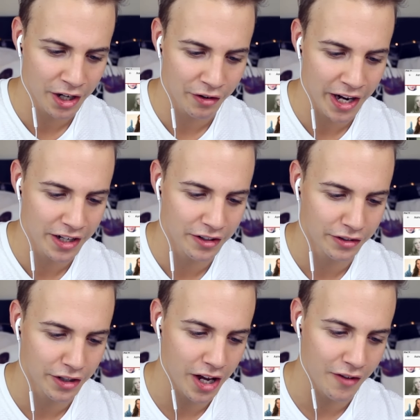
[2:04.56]
cranial
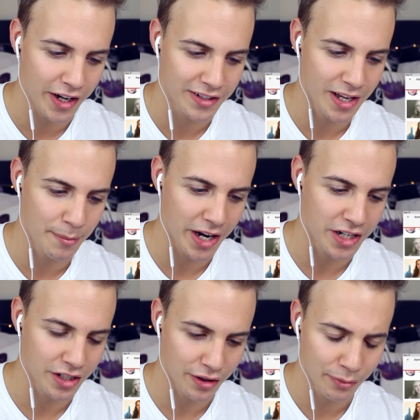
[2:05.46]
nerve
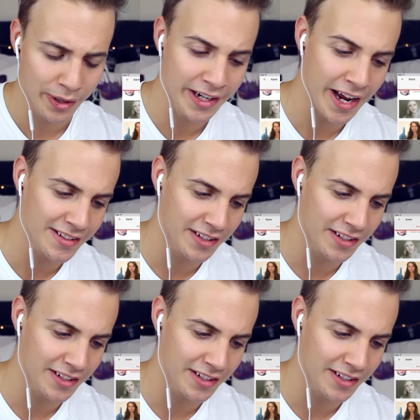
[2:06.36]
examination. 3 days